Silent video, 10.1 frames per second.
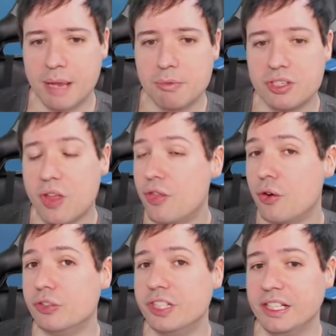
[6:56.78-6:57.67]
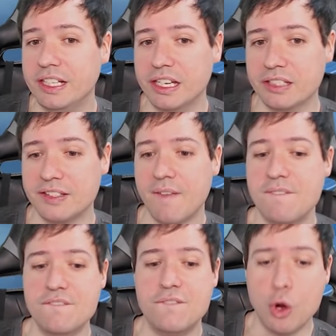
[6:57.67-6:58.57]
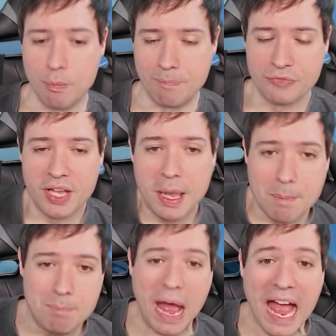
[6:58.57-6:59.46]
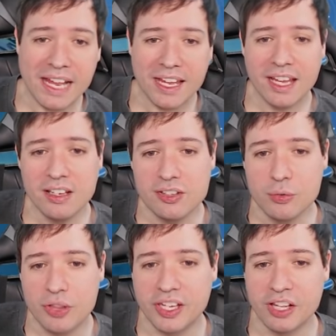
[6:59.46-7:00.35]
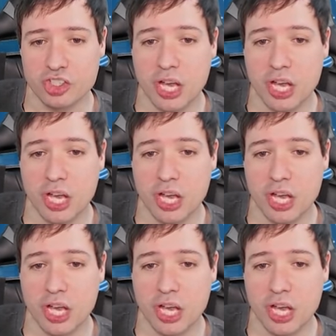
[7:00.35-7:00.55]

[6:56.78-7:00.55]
damage, thirteen kills. Boom! Back into the kill